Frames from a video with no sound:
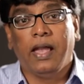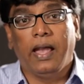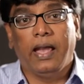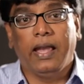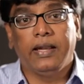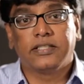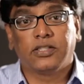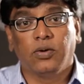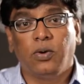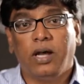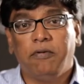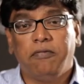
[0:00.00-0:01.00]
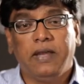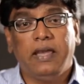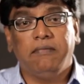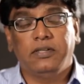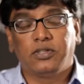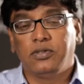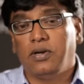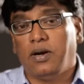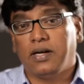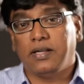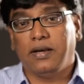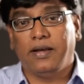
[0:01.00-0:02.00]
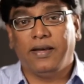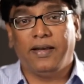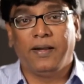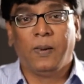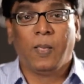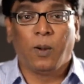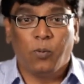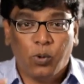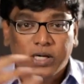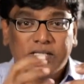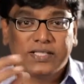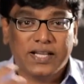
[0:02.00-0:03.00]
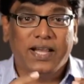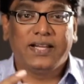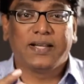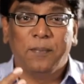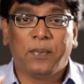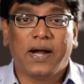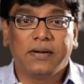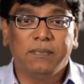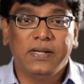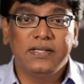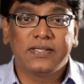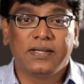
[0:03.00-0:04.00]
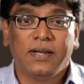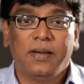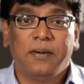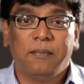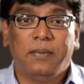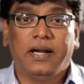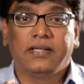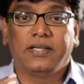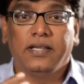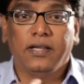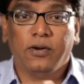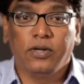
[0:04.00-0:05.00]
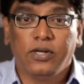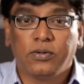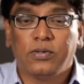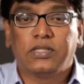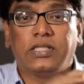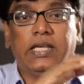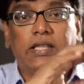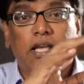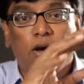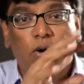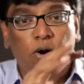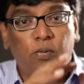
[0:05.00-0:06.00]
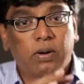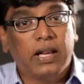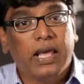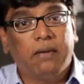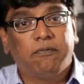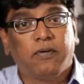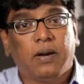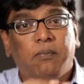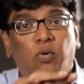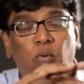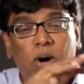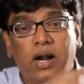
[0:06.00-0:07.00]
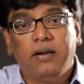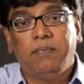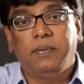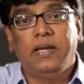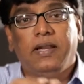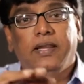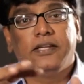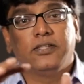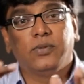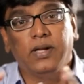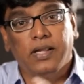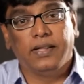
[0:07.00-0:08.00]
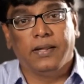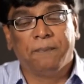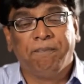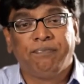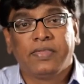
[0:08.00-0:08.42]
And so a wave is not a watertight compartment, but you know, you could see the overlap from one period to another.